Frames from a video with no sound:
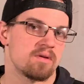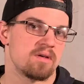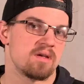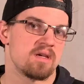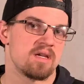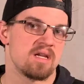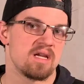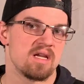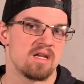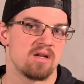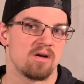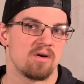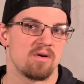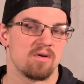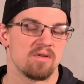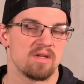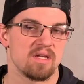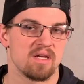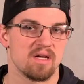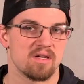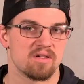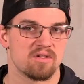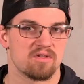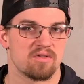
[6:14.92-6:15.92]
need all
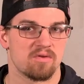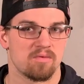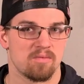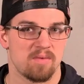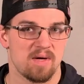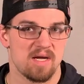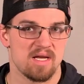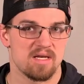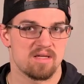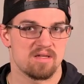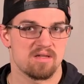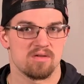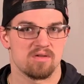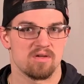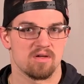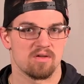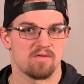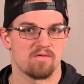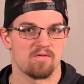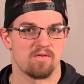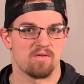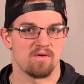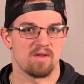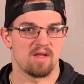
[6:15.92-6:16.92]
the extra weights
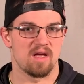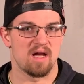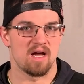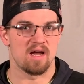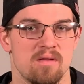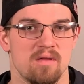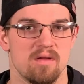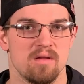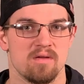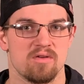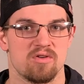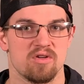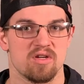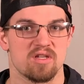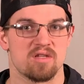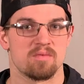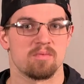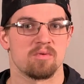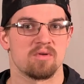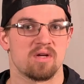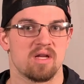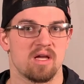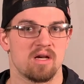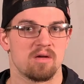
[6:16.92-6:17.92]
just for that. The
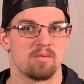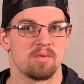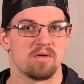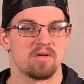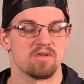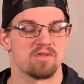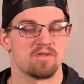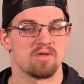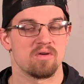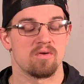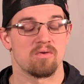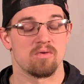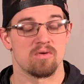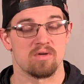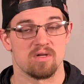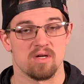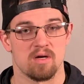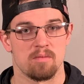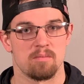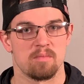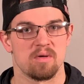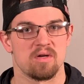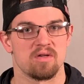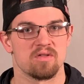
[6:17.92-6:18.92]
adjustable kettlebells or
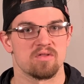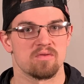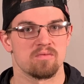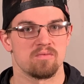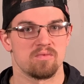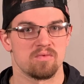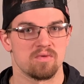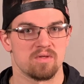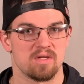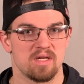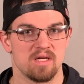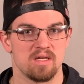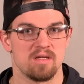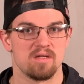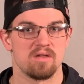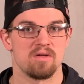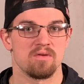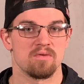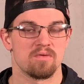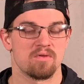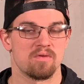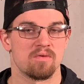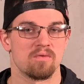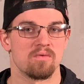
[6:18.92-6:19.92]
dumbbells will get
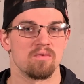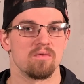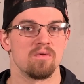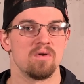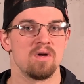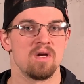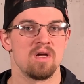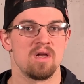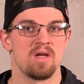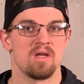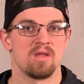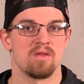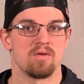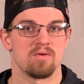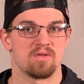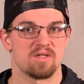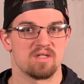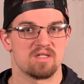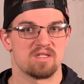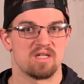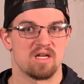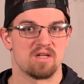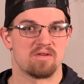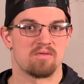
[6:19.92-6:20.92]
you through those
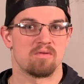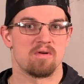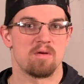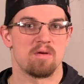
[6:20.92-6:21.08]
accessory